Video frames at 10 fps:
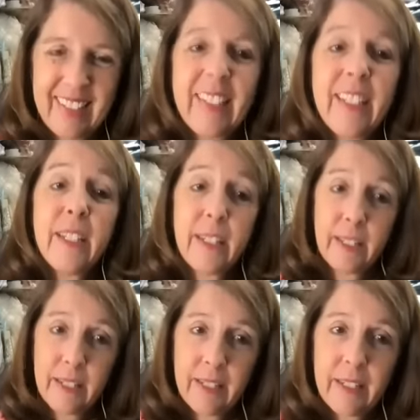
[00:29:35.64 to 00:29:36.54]

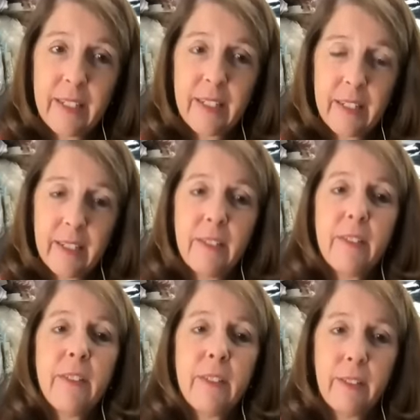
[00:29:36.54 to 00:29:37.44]

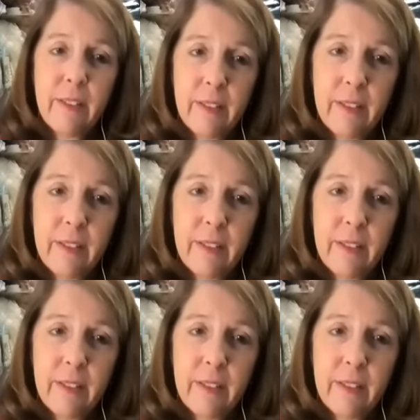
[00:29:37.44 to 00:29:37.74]
(silent)